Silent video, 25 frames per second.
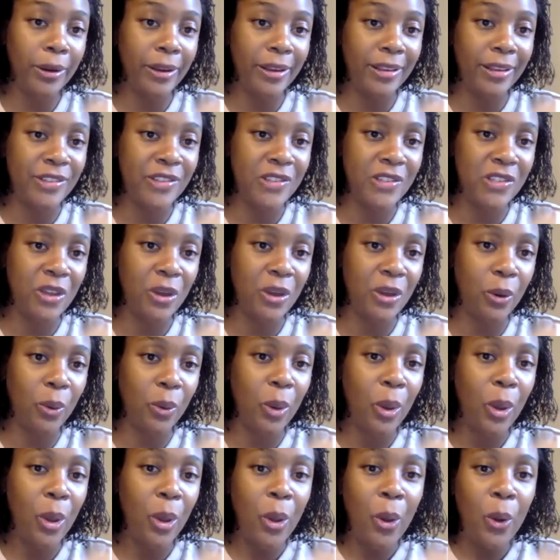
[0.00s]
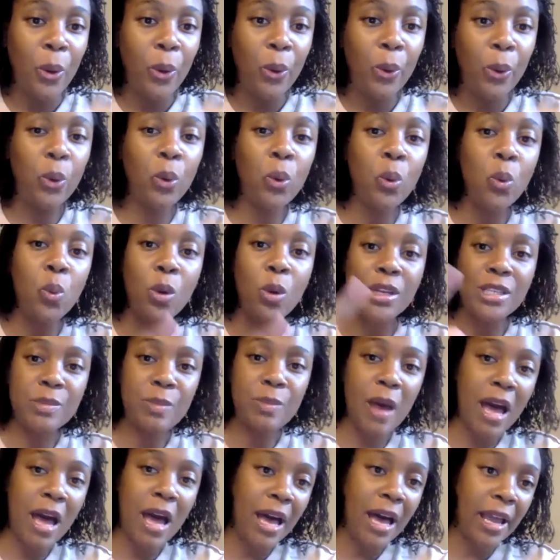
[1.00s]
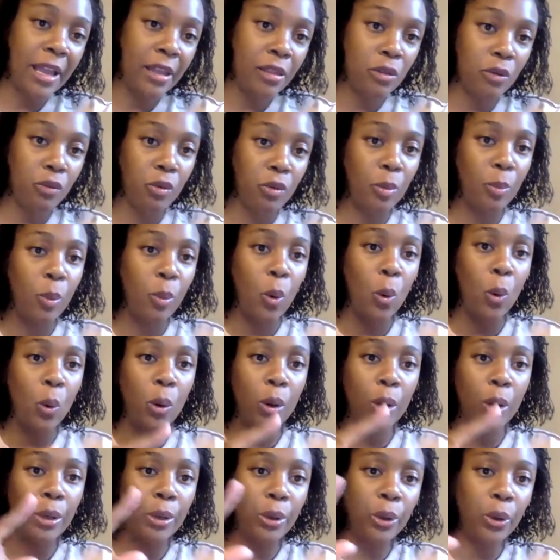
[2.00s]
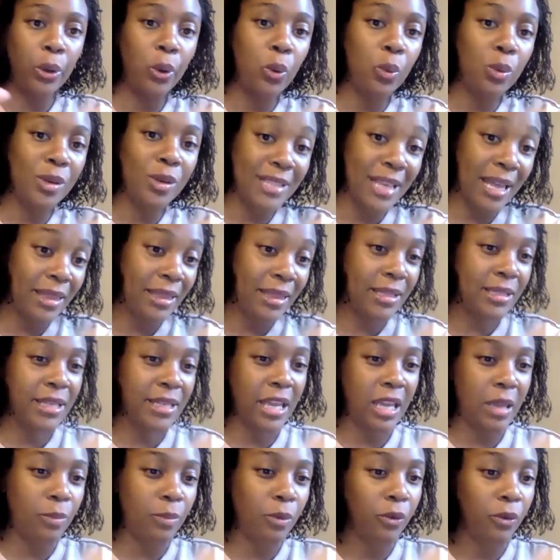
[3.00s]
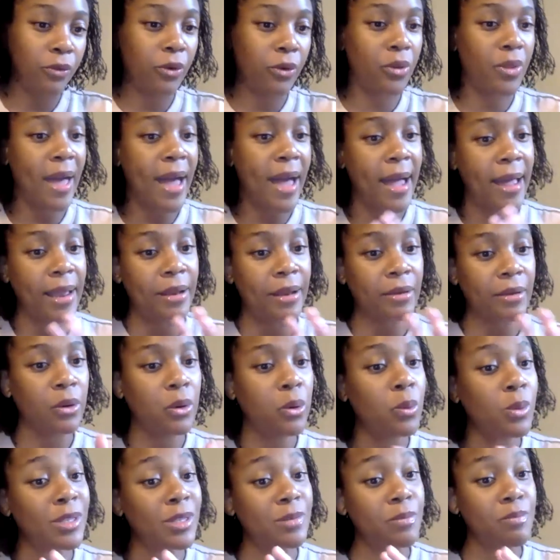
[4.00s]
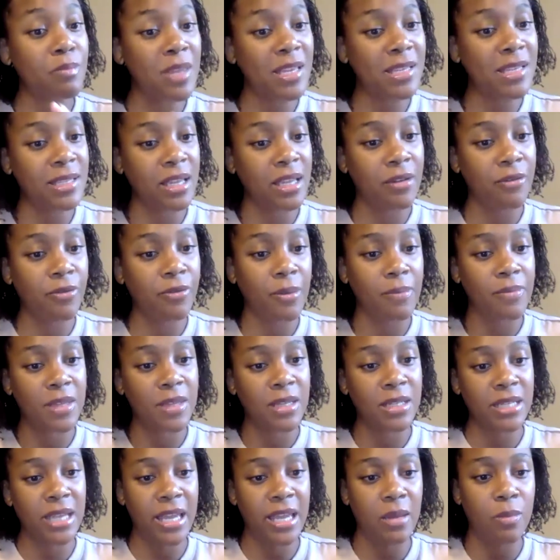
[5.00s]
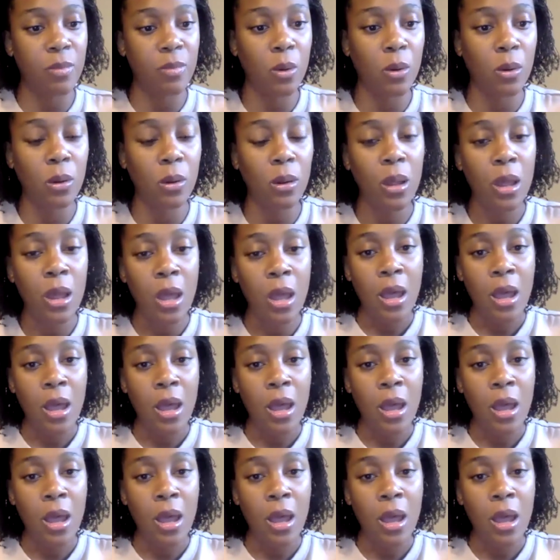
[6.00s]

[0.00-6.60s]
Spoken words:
And so who was behind the report, who was at the table for that, and who was missing from the table